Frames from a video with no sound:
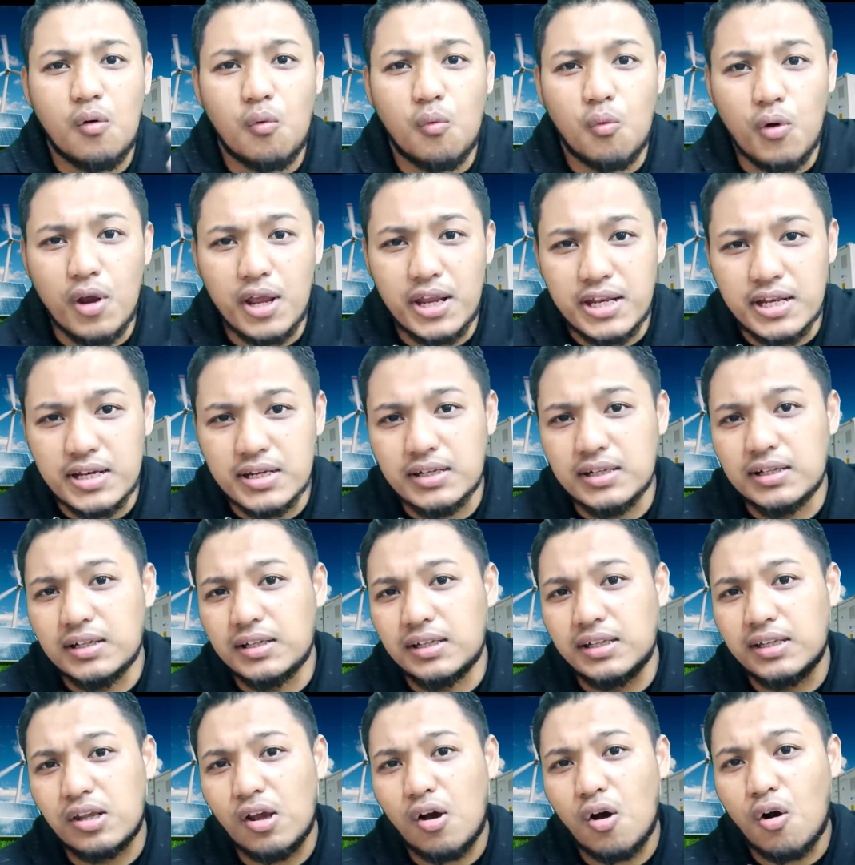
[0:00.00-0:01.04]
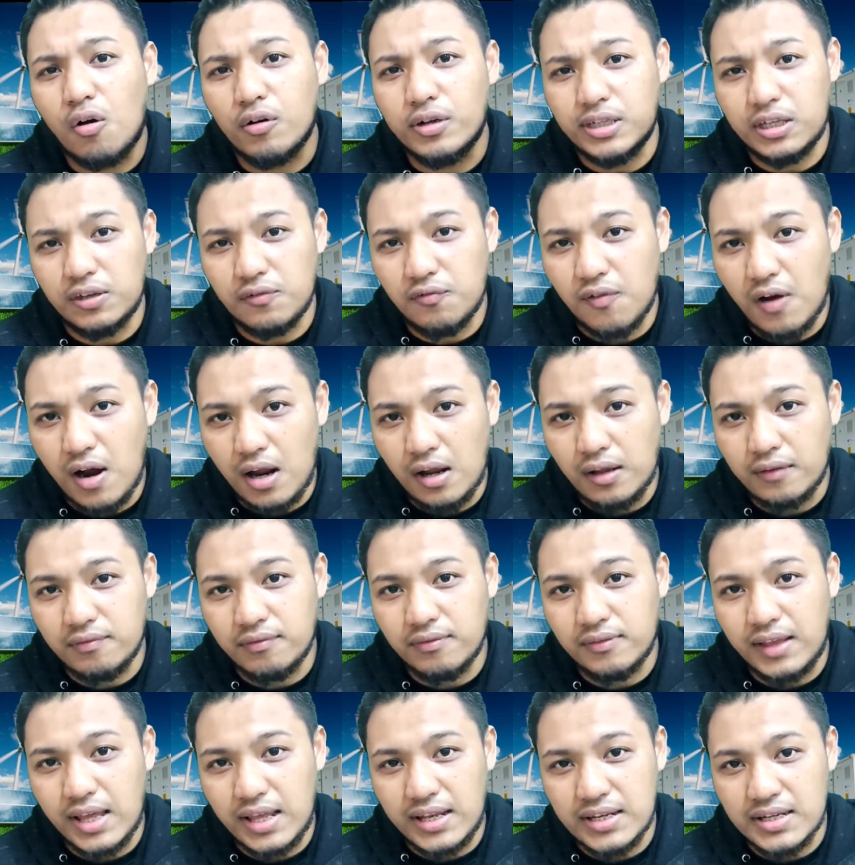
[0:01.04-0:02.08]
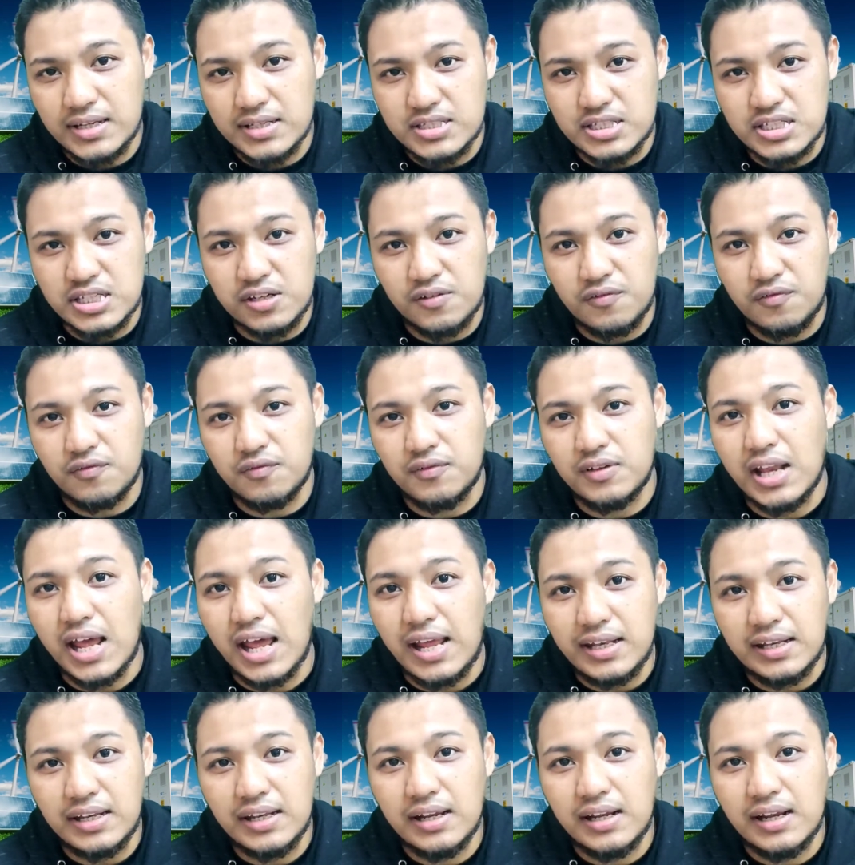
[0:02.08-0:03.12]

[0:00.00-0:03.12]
whether your device can achieve that